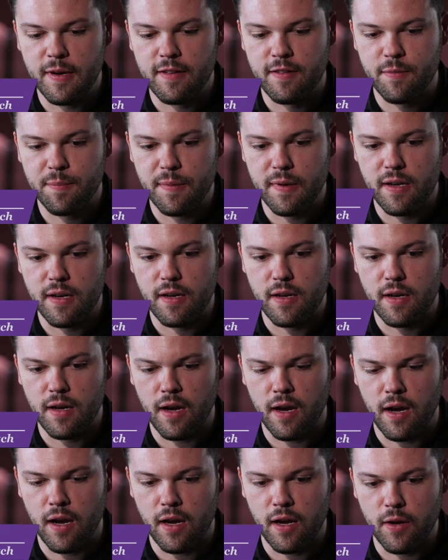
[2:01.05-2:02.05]
It's been
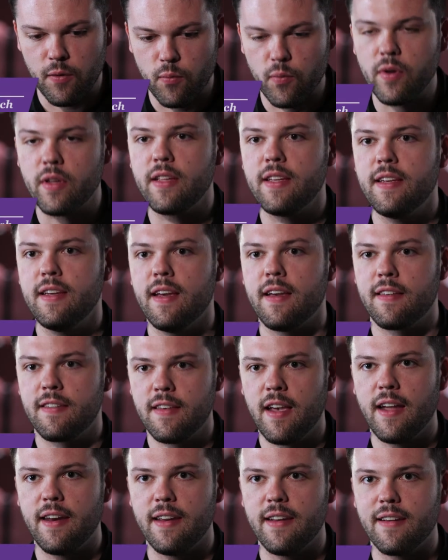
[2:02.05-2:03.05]
uh, really
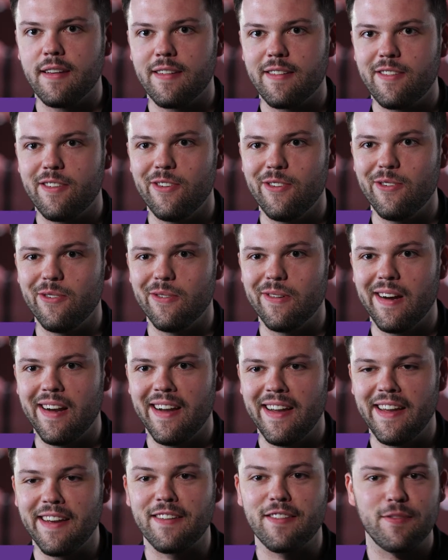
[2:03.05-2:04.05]
exciting to
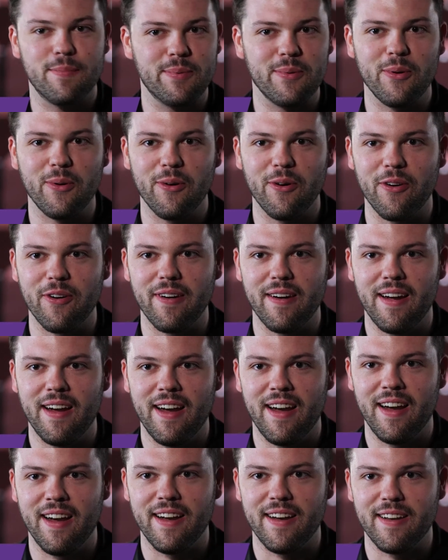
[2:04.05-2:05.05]
uh, explore
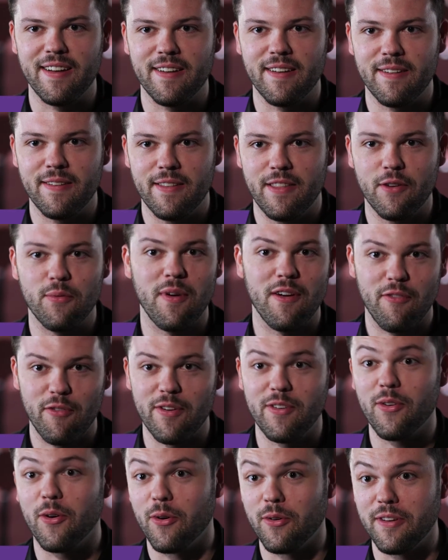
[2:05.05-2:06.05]
uh, the
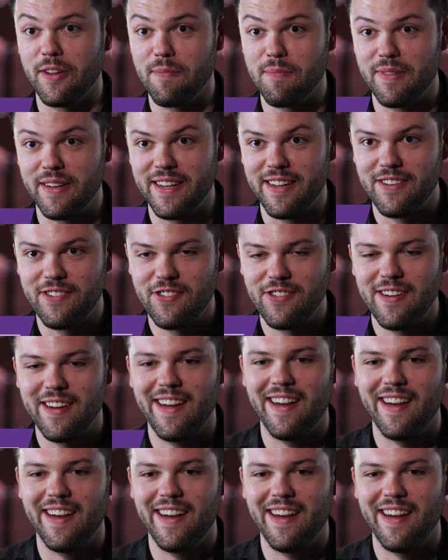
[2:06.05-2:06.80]
Reverend Olin Blitch.